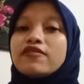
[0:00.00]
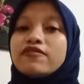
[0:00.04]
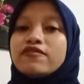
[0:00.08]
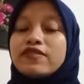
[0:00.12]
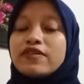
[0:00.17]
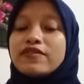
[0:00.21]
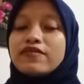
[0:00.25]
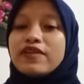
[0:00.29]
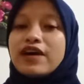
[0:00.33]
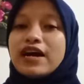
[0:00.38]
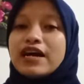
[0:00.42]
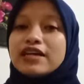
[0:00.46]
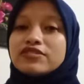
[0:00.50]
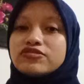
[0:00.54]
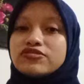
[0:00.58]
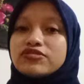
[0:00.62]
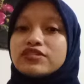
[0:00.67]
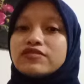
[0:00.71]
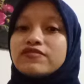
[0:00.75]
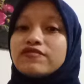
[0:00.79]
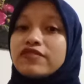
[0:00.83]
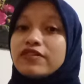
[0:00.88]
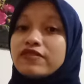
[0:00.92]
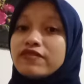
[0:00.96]

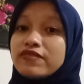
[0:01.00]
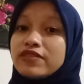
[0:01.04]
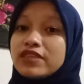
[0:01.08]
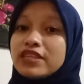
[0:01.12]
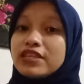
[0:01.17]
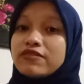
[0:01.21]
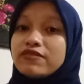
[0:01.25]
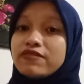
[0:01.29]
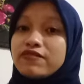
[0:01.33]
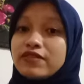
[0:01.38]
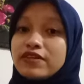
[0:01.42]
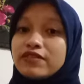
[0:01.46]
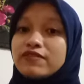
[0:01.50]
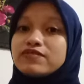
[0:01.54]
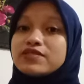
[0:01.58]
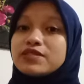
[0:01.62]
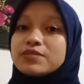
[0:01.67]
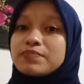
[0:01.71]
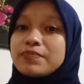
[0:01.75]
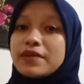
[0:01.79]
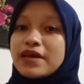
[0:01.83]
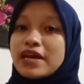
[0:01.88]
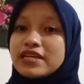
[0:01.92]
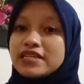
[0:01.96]
555
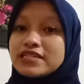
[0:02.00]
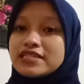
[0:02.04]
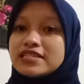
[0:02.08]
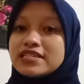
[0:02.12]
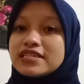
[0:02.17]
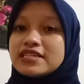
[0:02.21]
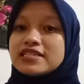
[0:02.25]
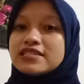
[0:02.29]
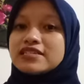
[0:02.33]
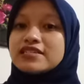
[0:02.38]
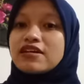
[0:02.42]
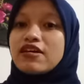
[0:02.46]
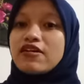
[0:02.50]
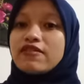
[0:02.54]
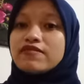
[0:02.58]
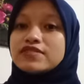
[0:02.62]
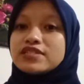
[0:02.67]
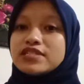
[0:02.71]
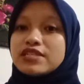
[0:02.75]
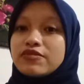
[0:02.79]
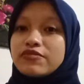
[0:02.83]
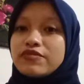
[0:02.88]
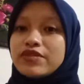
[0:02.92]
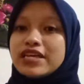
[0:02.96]
species of
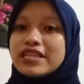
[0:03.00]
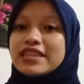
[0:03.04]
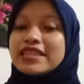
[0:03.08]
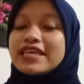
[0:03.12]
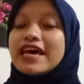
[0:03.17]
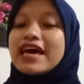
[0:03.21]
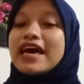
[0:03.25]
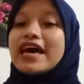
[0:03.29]
seaweed,